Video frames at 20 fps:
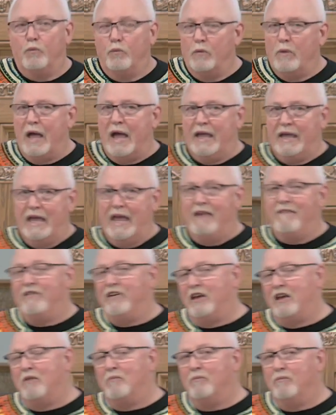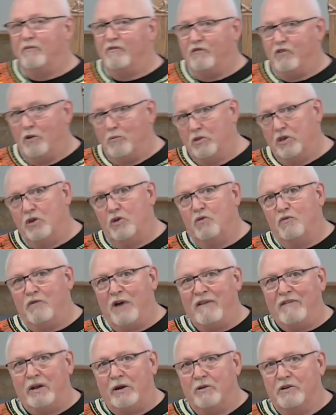I gave him from you
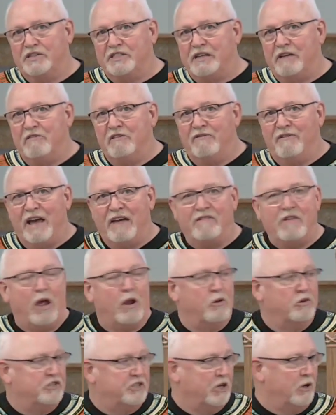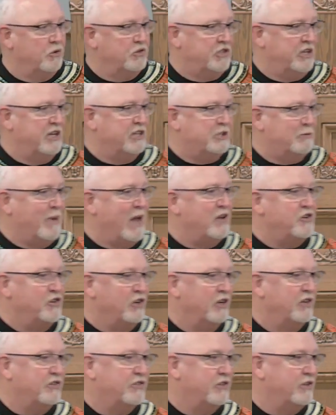$575 to go see a
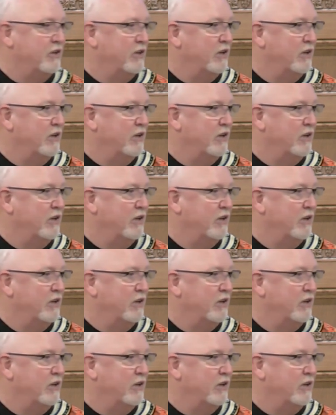specialist.